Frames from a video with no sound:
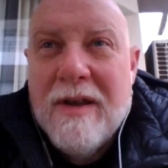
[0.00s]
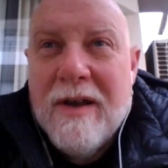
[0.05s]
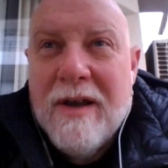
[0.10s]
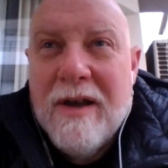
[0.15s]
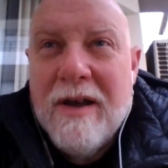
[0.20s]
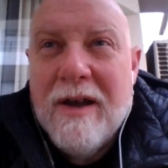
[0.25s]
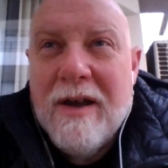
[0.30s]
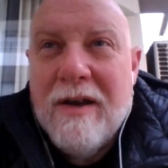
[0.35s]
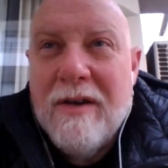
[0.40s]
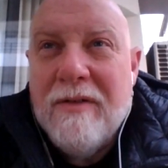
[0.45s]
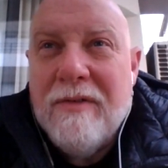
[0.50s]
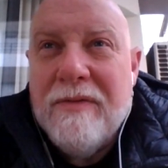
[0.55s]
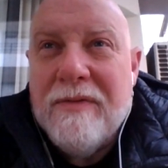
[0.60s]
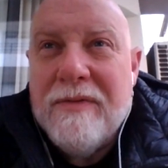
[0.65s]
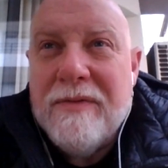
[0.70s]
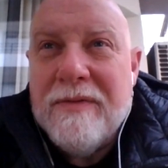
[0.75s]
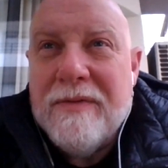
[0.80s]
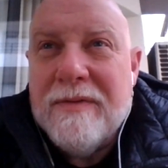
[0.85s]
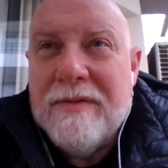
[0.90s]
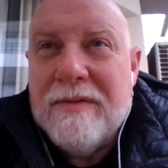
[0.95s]

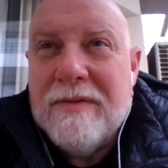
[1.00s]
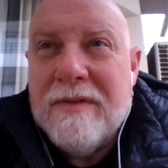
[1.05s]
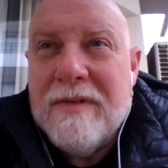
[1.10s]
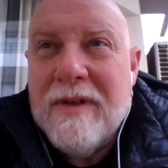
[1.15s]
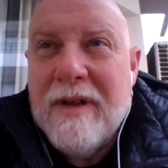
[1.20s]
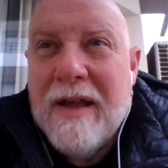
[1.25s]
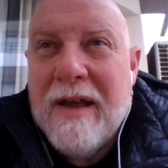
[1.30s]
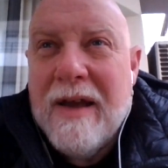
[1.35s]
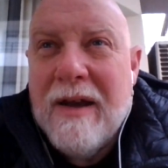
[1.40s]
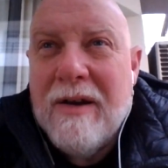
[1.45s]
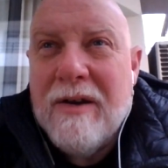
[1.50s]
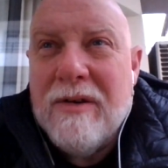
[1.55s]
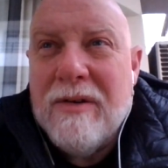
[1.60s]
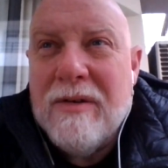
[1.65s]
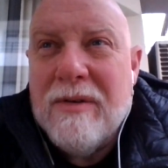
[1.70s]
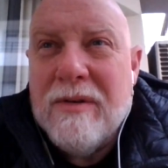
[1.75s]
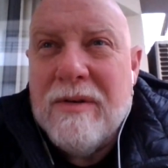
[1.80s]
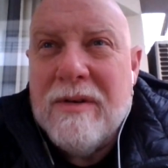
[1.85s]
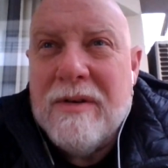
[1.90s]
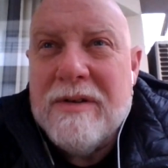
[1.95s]
of
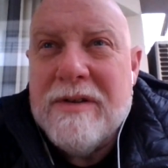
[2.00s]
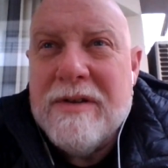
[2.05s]
how